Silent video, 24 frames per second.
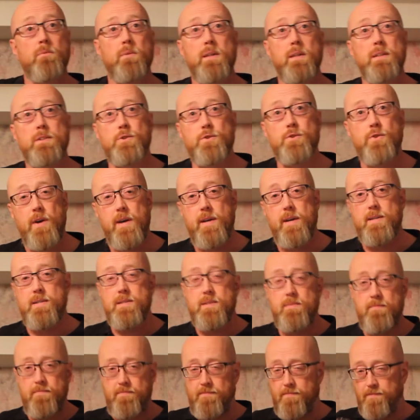let's try
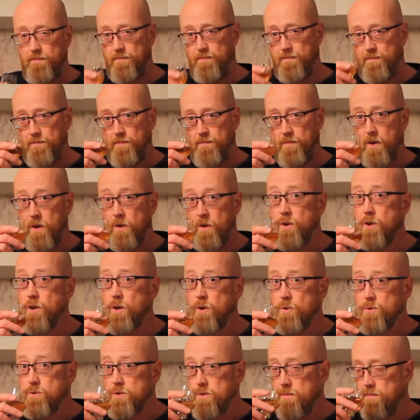it on the
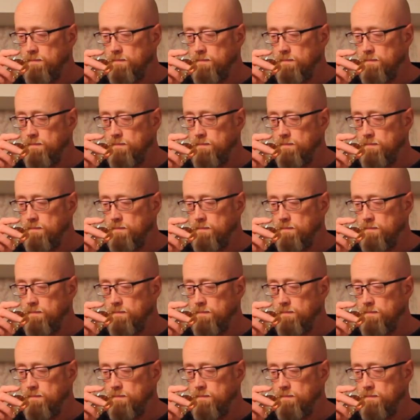nose.